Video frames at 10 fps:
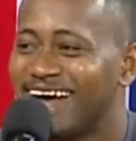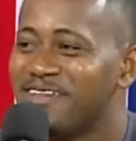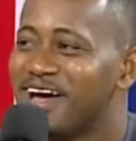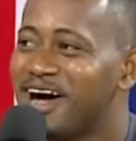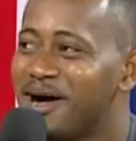
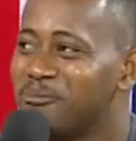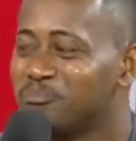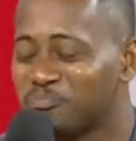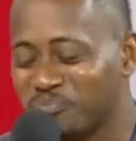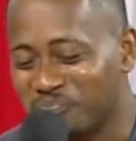um,
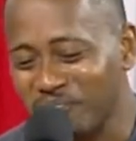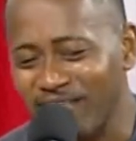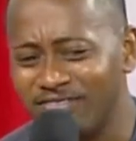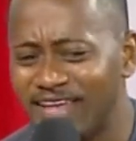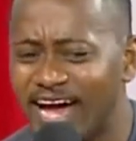
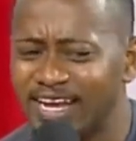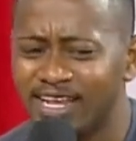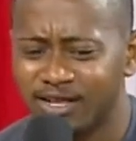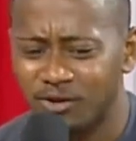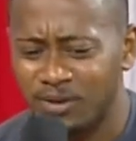they had a
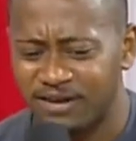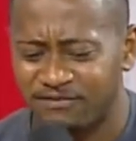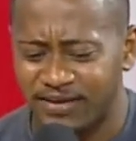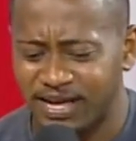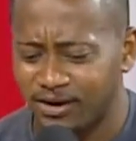little wet
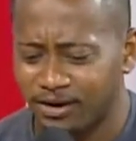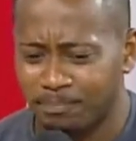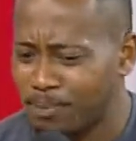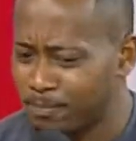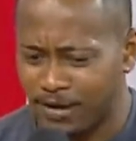fed or
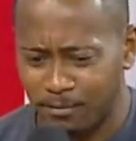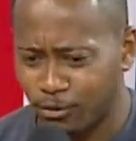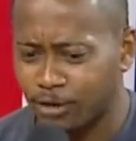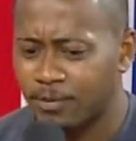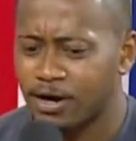paint porter
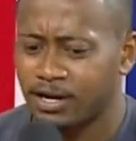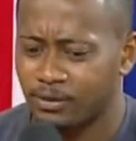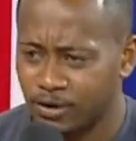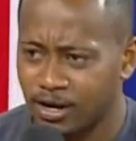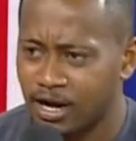party, I would
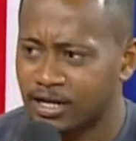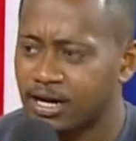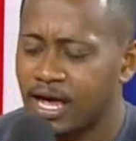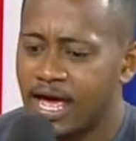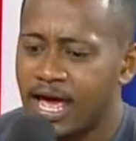call it,
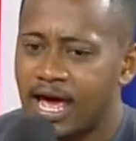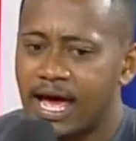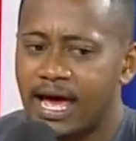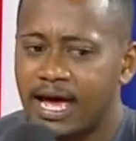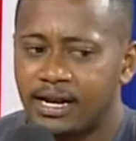mm-hmm.
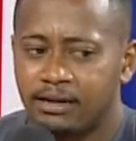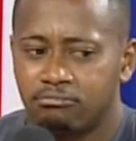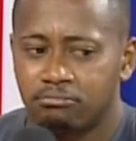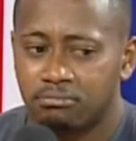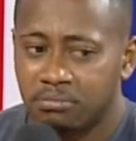and
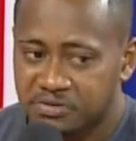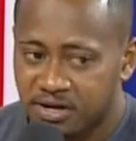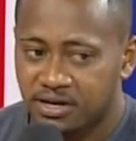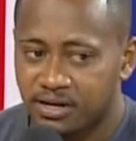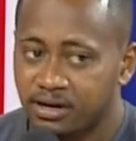
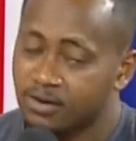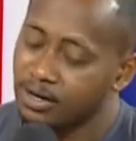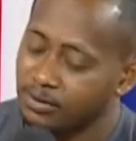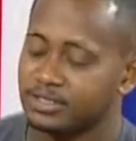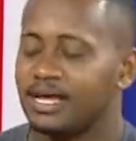basically the crowd
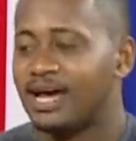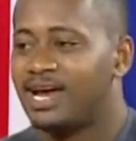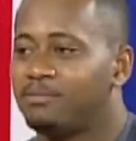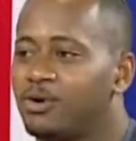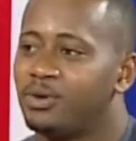was hype.
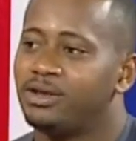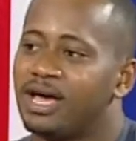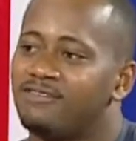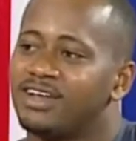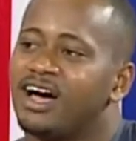But when you have
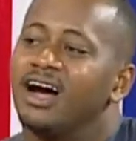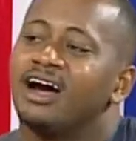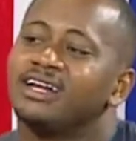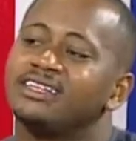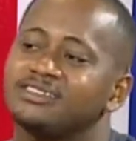an
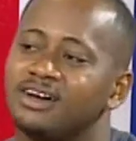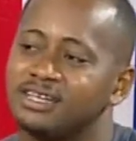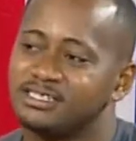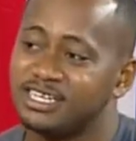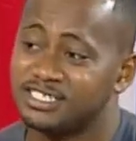artist on a
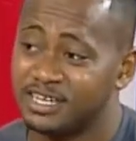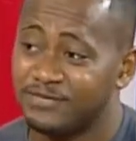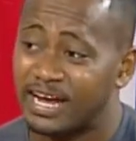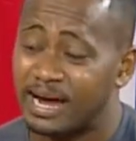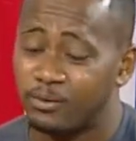stage, a different
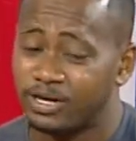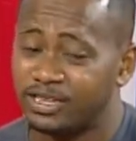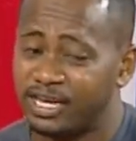hype. When the DJ is